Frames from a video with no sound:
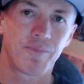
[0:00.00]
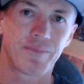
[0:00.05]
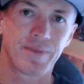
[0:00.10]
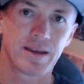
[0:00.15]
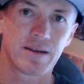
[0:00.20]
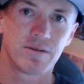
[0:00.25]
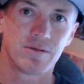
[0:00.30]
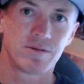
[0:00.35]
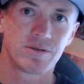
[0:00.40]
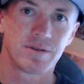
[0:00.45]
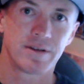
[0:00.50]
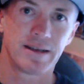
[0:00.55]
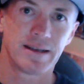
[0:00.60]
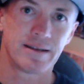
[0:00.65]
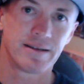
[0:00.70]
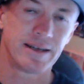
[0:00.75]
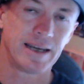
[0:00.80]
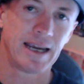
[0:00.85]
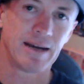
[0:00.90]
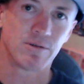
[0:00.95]

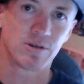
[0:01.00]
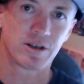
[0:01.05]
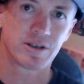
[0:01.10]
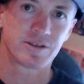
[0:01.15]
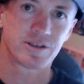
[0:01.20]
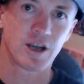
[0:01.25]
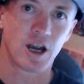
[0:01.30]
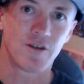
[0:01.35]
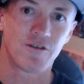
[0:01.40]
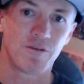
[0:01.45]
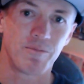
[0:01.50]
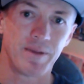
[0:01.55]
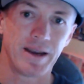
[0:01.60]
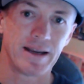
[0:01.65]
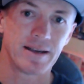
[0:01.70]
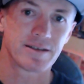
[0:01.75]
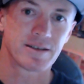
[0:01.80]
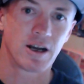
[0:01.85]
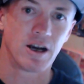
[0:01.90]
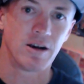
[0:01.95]
we'll just go from there.
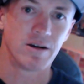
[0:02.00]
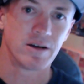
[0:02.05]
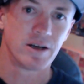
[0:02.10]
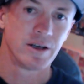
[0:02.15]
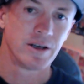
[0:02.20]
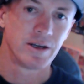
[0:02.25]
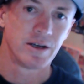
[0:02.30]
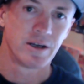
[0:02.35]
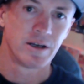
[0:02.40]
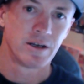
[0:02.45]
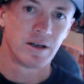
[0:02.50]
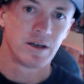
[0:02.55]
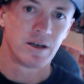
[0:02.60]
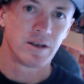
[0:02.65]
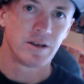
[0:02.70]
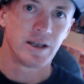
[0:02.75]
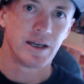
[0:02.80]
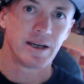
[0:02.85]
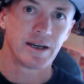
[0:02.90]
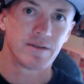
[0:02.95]
So
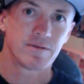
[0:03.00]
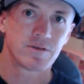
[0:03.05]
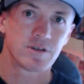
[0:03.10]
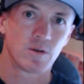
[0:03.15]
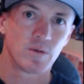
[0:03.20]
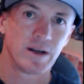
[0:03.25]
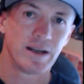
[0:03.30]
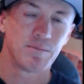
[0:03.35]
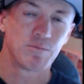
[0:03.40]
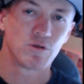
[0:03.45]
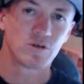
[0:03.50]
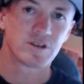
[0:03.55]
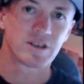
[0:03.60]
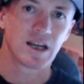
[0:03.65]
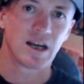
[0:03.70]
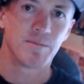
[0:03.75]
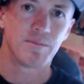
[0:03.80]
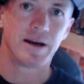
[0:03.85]
when the books come back,